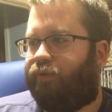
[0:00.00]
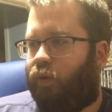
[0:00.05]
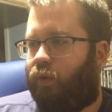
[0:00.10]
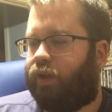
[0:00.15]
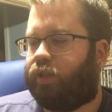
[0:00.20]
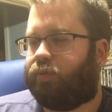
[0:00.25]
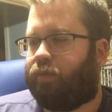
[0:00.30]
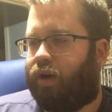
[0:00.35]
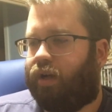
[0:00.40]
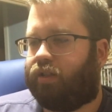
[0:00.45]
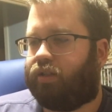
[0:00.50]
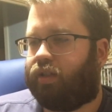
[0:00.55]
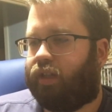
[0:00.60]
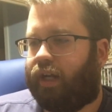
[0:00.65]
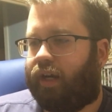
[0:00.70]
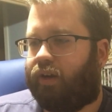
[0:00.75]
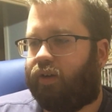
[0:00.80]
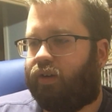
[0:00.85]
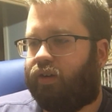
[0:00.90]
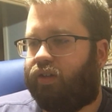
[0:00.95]
voice
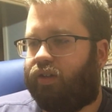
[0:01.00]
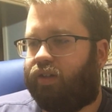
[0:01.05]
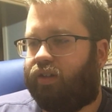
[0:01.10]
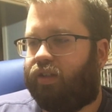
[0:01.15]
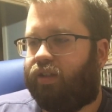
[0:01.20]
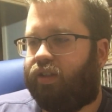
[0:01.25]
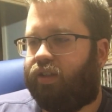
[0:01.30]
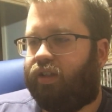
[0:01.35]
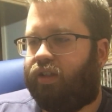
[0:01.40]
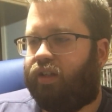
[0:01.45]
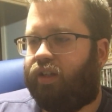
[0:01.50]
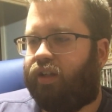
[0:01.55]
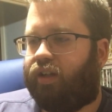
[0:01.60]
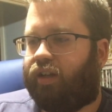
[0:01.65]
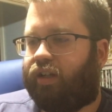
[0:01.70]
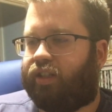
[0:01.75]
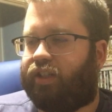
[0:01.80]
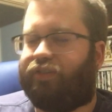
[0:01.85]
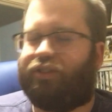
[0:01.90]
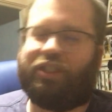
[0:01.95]
modulator.
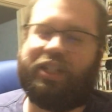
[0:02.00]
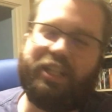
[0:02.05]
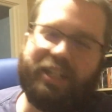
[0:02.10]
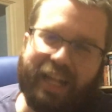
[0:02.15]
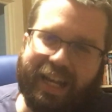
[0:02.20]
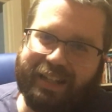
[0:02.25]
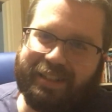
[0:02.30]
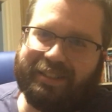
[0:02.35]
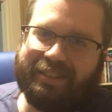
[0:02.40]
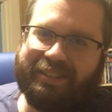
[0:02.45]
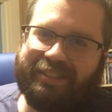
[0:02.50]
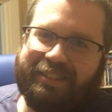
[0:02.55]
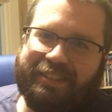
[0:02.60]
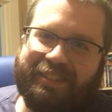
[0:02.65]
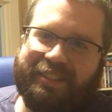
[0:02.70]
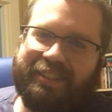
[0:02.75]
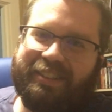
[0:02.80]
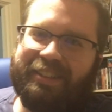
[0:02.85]
Because if she didn't...